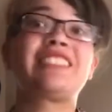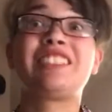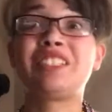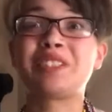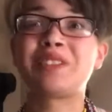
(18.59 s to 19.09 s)

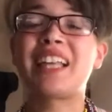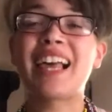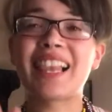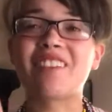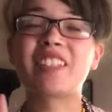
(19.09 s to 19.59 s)
June
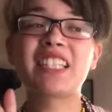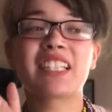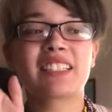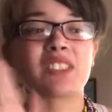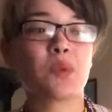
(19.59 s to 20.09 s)
eleventh,
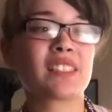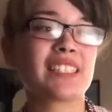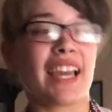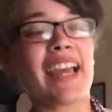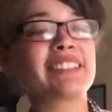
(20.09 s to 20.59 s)

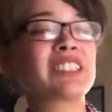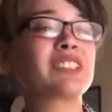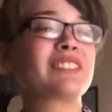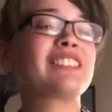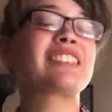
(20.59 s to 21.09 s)
twenty
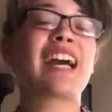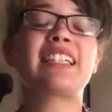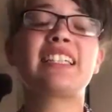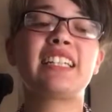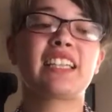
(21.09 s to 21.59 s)
eighteen, so
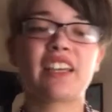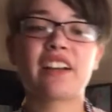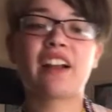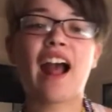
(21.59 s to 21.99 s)
exactly a year.